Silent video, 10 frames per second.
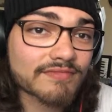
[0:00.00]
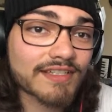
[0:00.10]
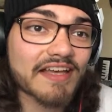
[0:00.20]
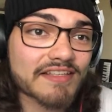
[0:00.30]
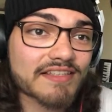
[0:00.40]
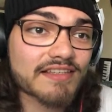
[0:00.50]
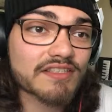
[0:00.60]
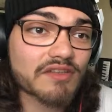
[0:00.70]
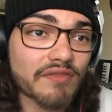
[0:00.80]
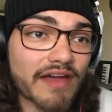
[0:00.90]
Yes,
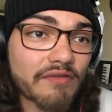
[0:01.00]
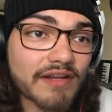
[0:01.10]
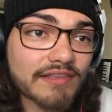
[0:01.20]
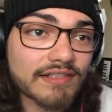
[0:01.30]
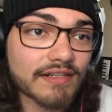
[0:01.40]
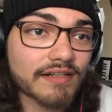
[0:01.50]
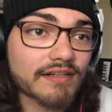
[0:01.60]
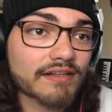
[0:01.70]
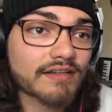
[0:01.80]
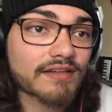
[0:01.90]
so that right there,
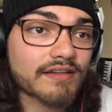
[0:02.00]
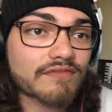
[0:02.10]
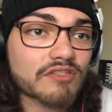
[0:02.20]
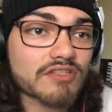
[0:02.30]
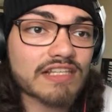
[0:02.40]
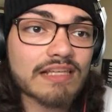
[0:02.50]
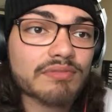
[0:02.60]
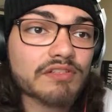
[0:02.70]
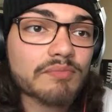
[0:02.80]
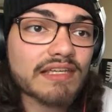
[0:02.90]
if you just keep
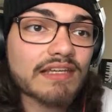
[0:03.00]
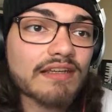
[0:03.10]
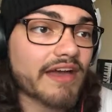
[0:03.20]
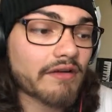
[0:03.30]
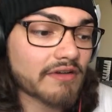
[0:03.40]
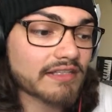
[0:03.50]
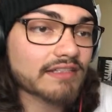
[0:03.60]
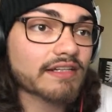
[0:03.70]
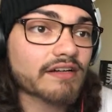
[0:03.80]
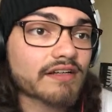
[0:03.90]
looping it, that right
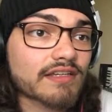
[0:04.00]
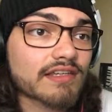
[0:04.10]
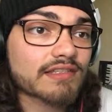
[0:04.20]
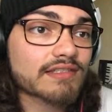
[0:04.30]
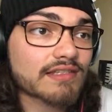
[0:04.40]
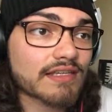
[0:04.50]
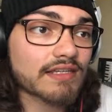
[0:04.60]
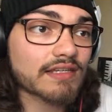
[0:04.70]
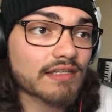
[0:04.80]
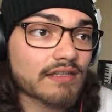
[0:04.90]
there is
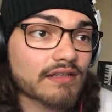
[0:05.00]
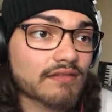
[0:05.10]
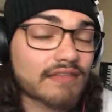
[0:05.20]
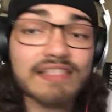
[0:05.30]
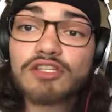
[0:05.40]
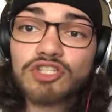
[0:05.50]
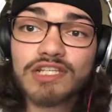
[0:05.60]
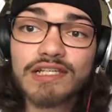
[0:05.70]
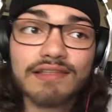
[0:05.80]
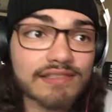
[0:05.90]
in, that's a
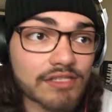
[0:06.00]
G